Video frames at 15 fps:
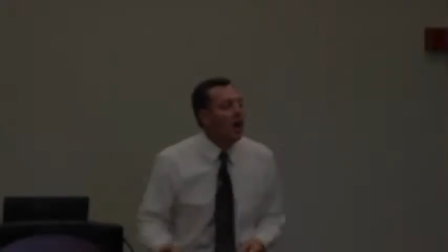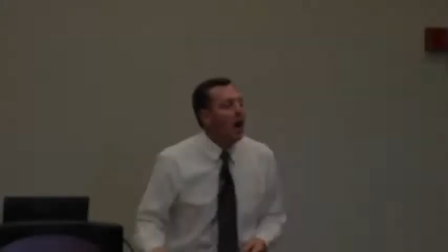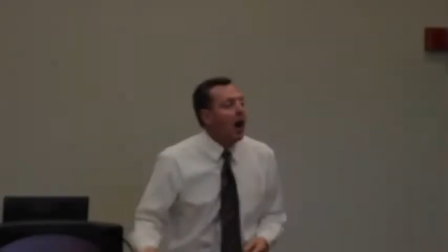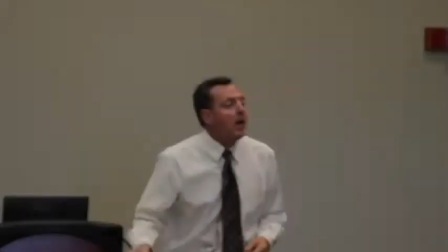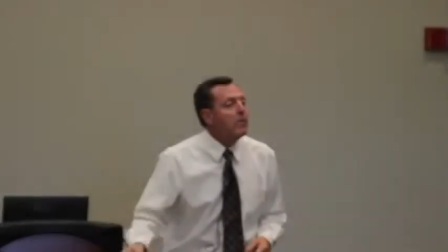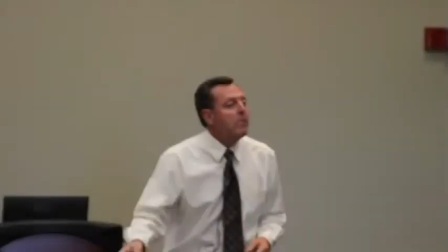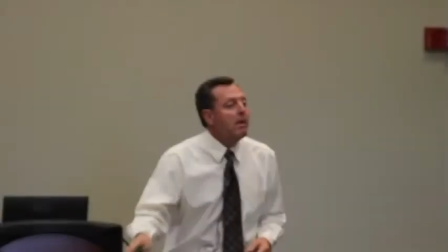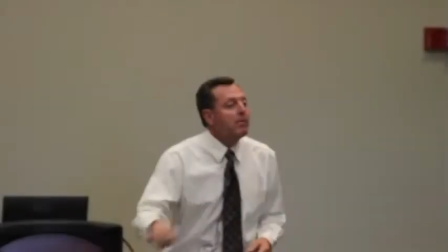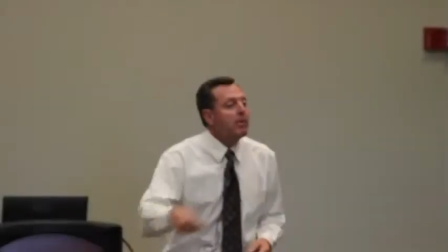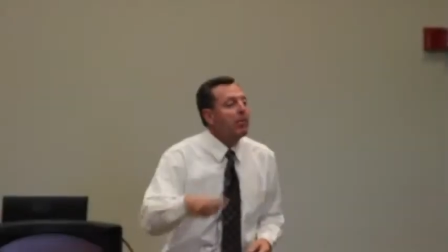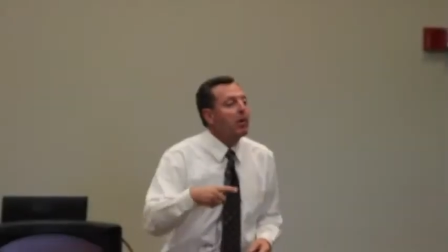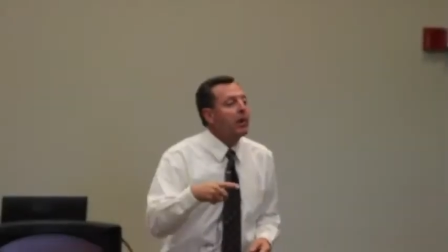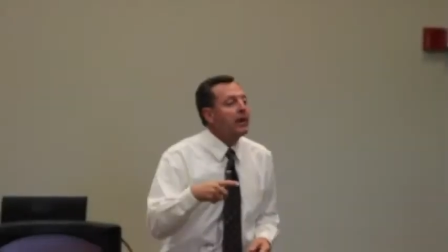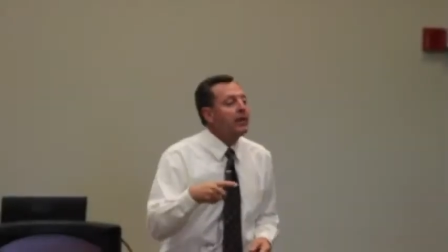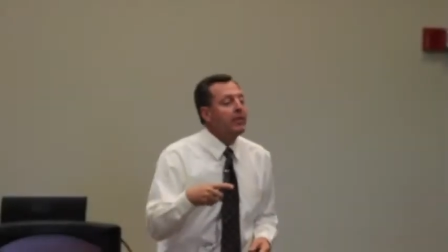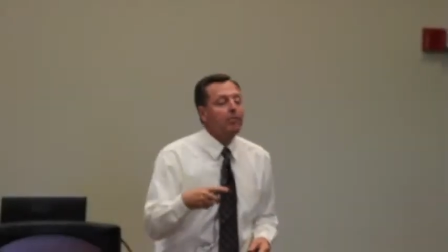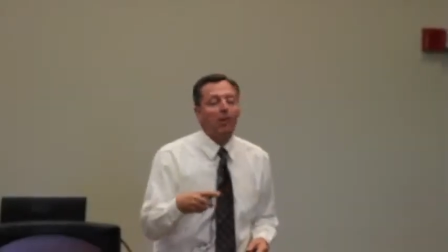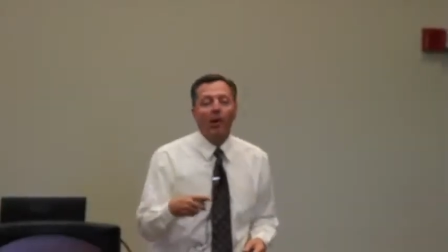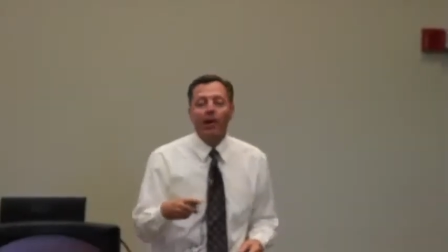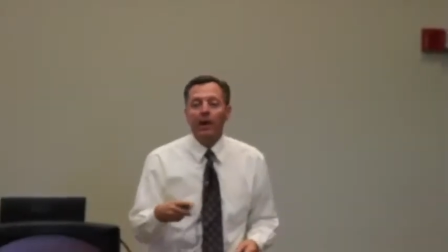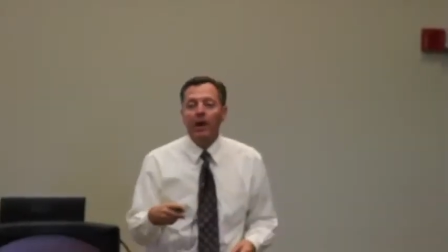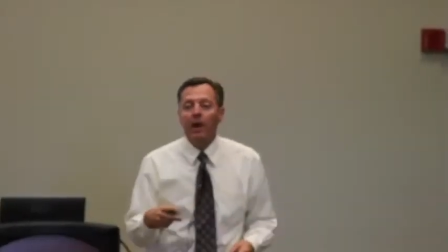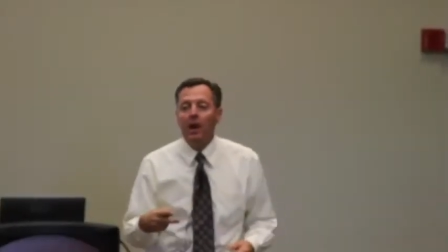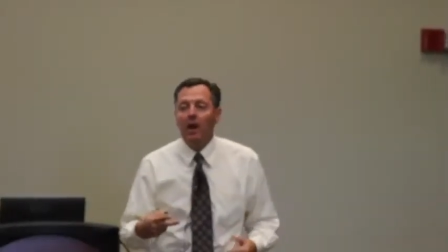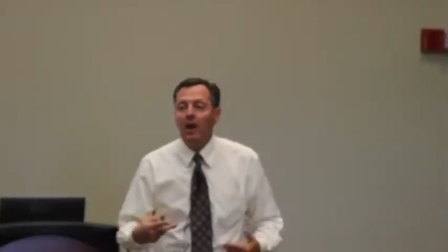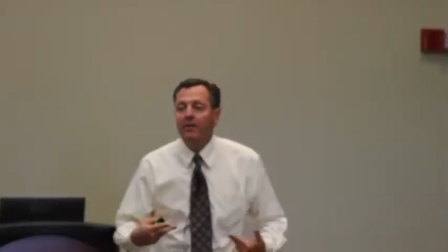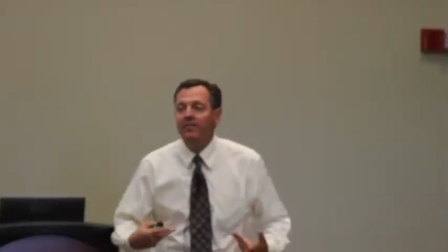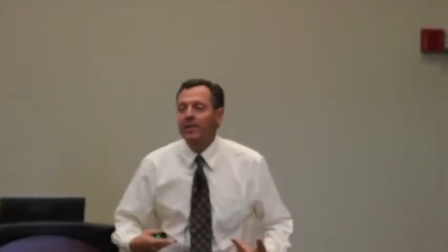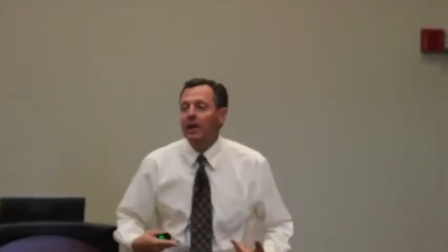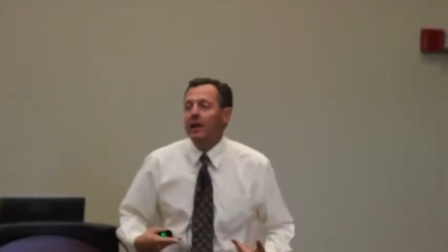I remember pulling in the parking
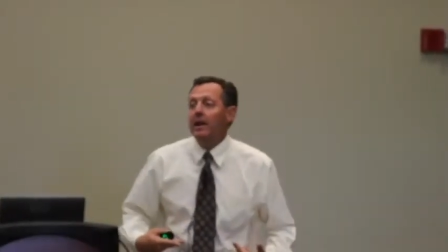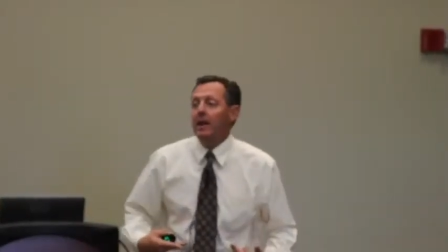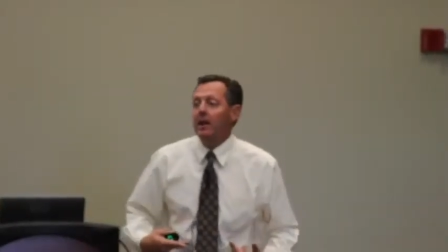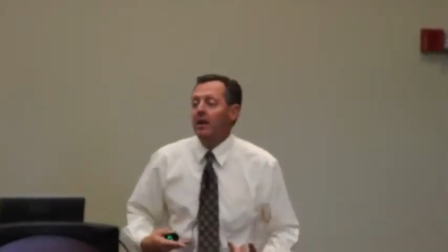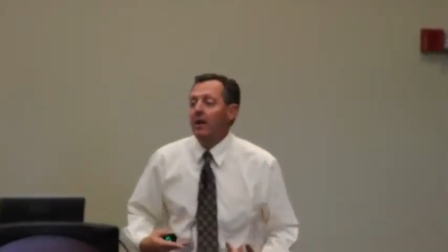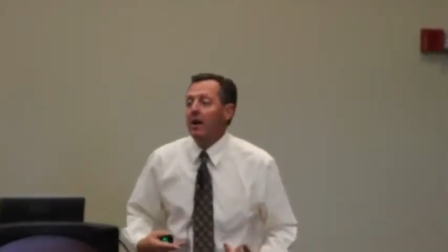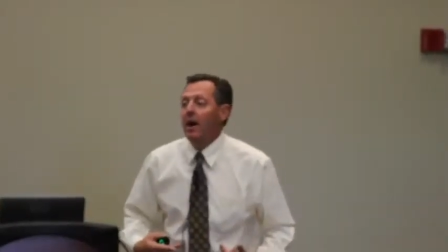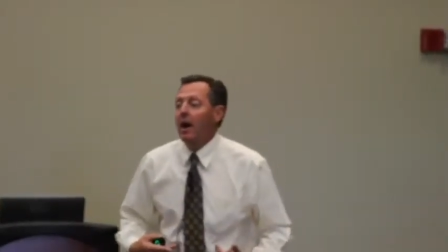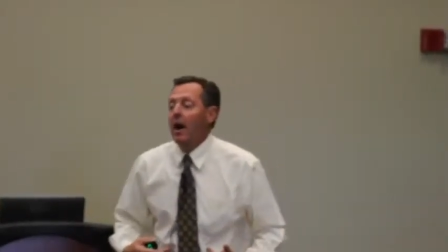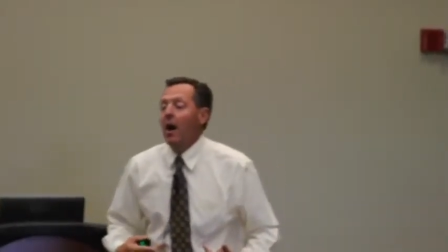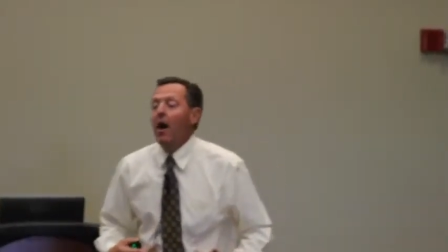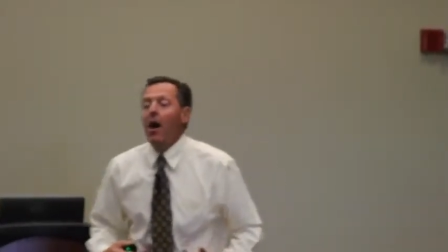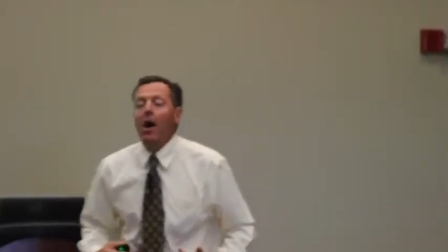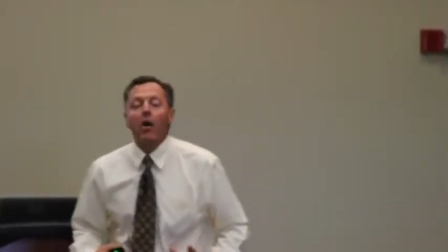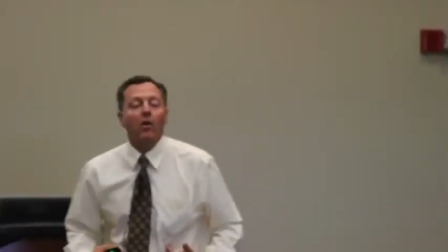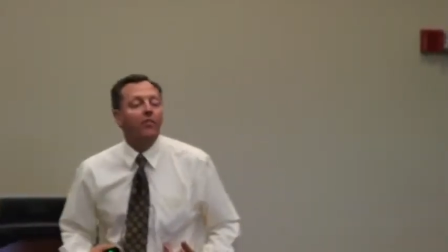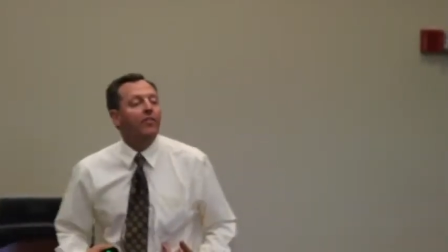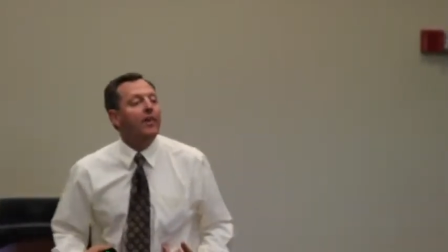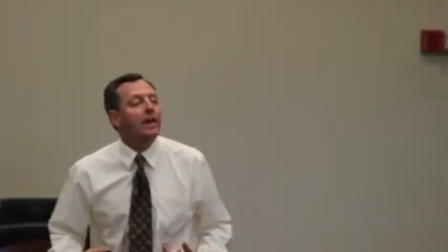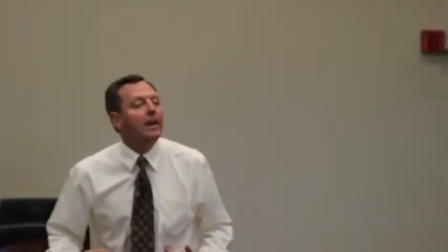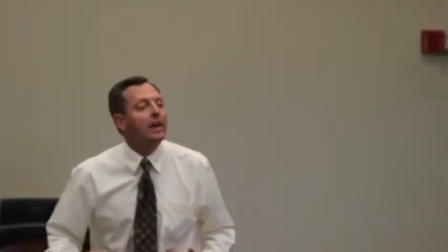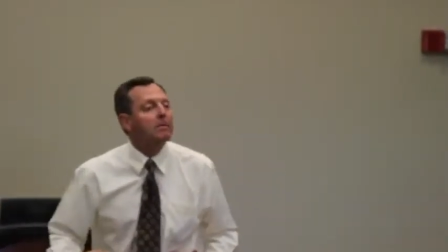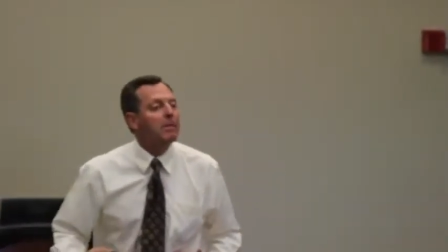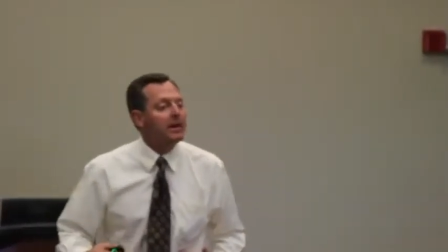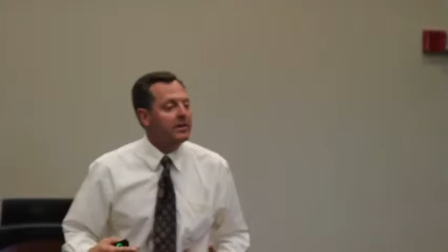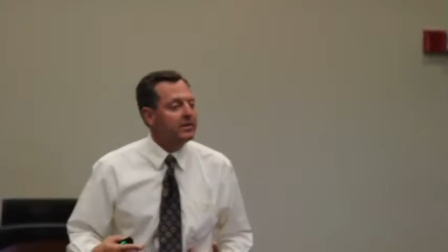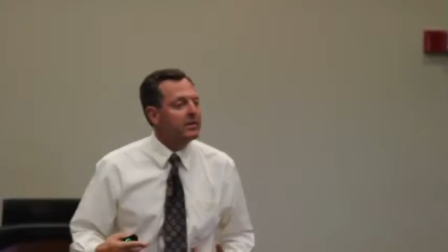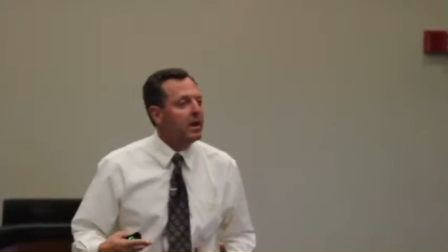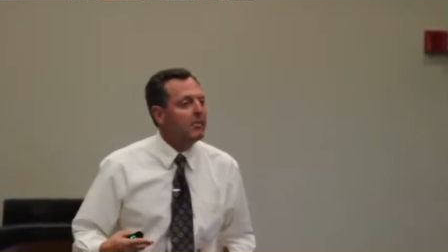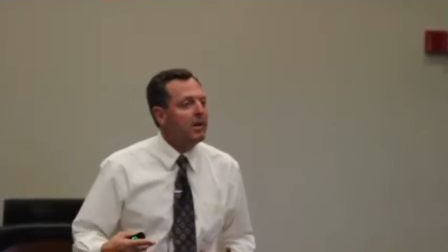lot, feeling a hollow feeling in my
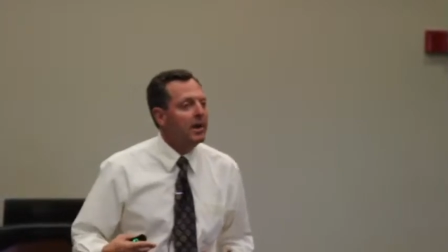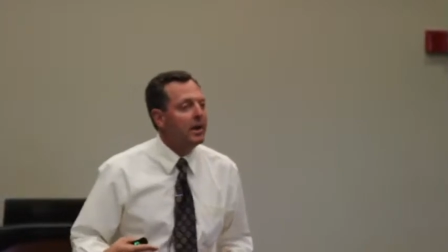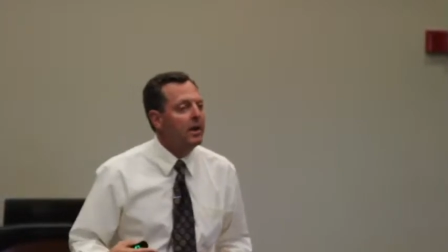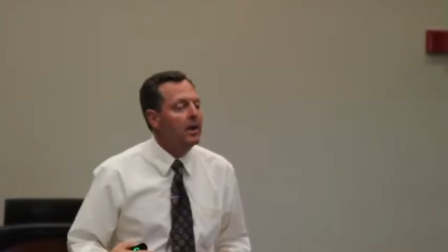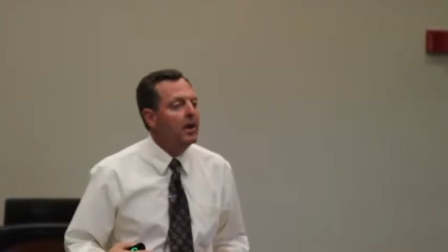stomach